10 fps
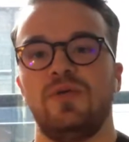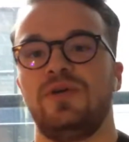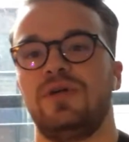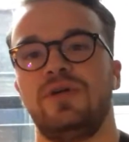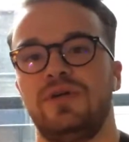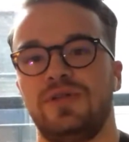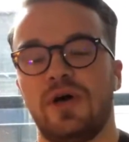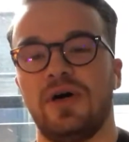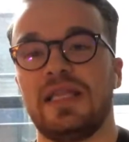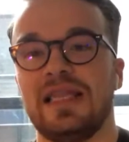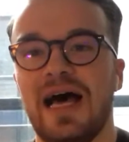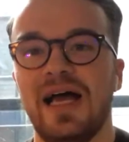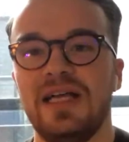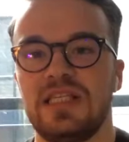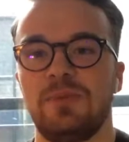You talk in
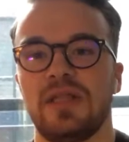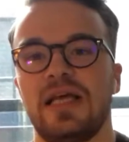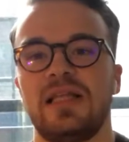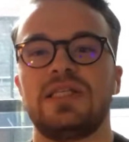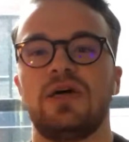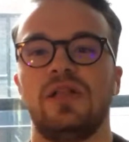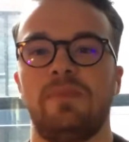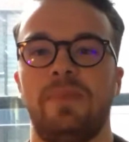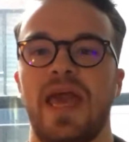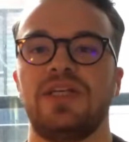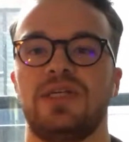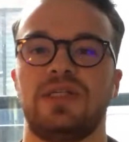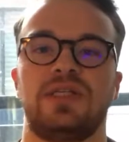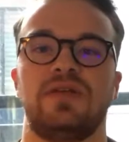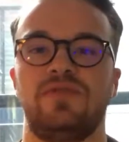lines, but like let's call it
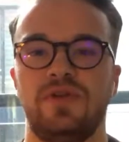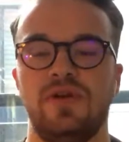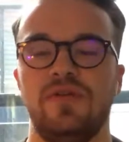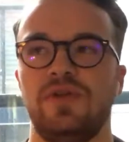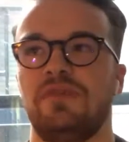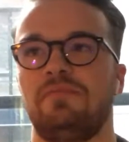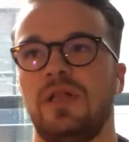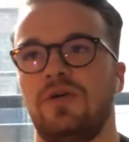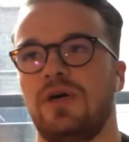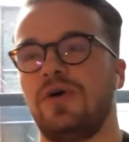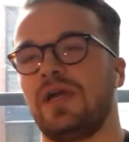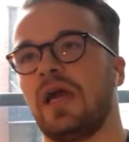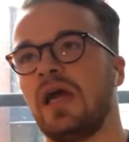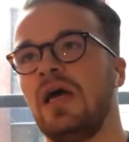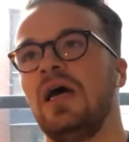pages if you're not familiar with coding.
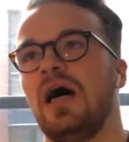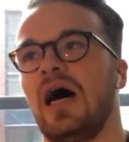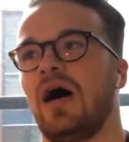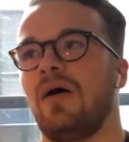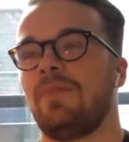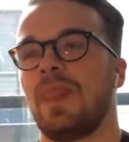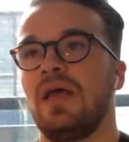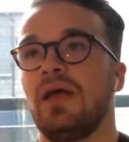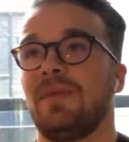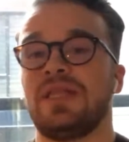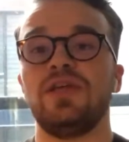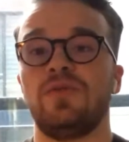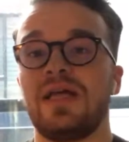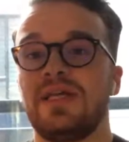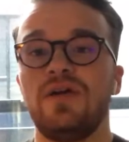But then
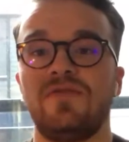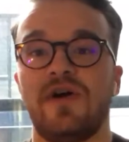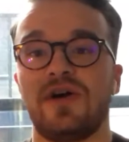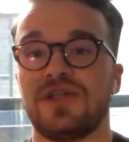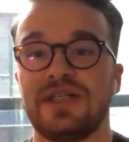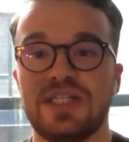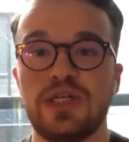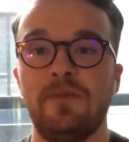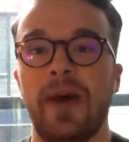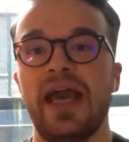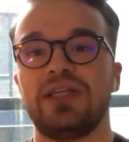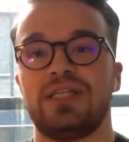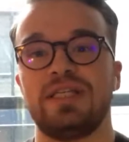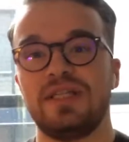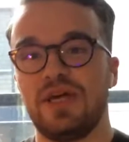you write the other function, it's 2
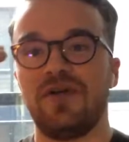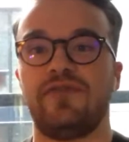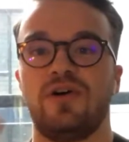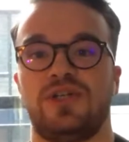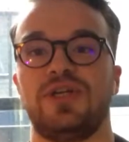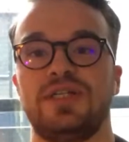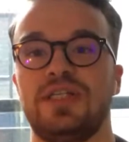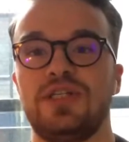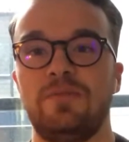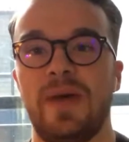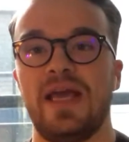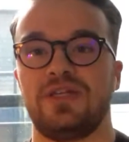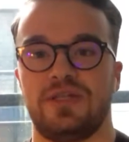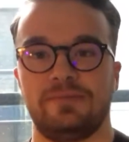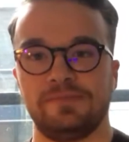pages, and then the other function, it's 2
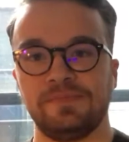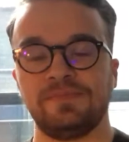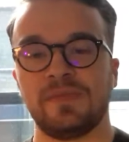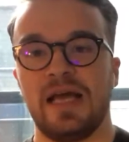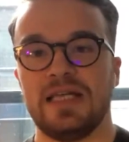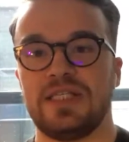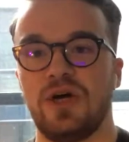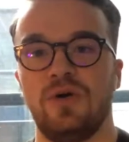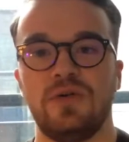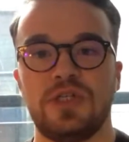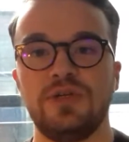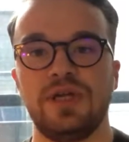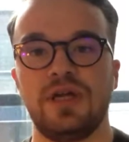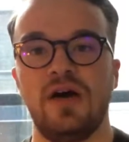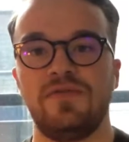pages. And so soon
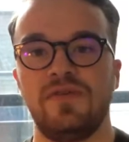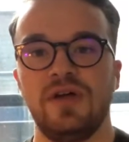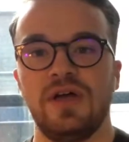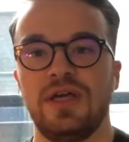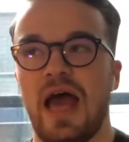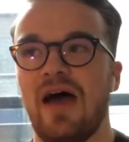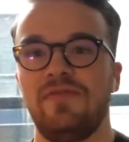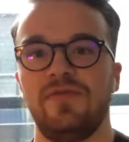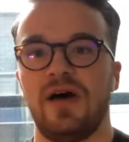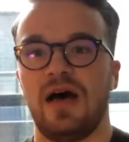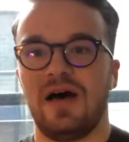enough, you have